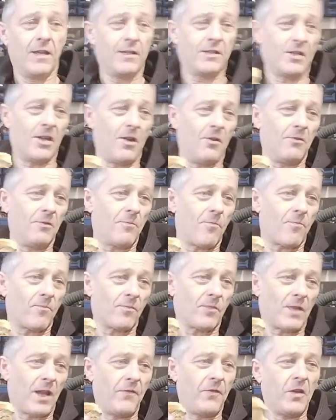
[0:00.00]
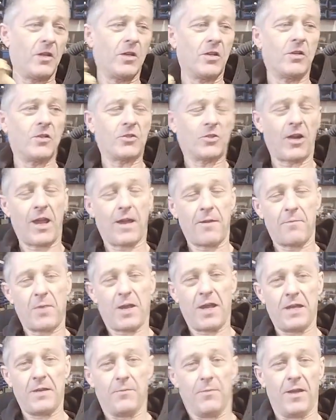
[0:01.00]
So, if you're going to try and
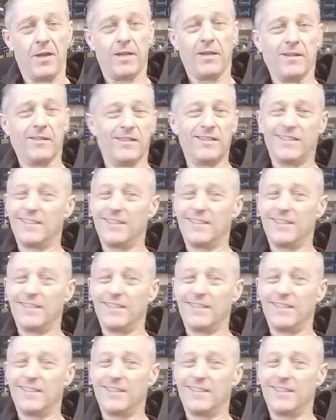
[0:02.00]
bait me,